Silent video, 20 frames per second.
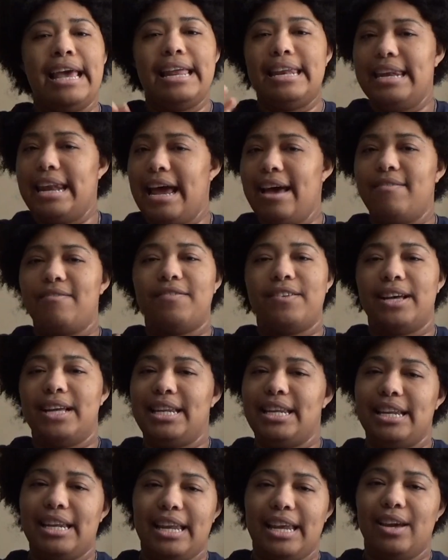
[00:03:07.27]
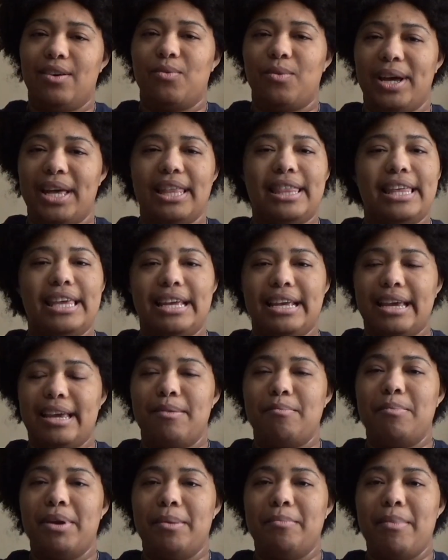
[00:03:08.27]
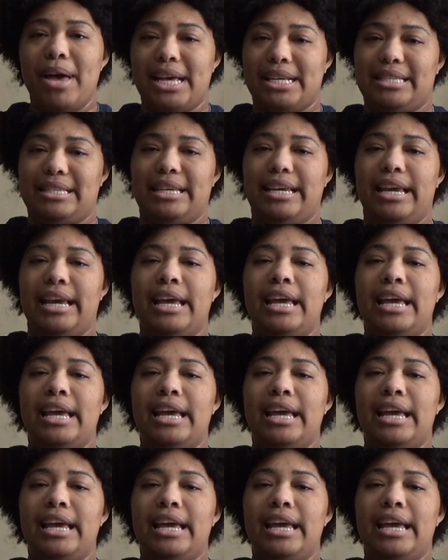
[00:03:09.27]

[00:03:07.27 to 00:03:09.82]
not fun to deal with. It can be messy.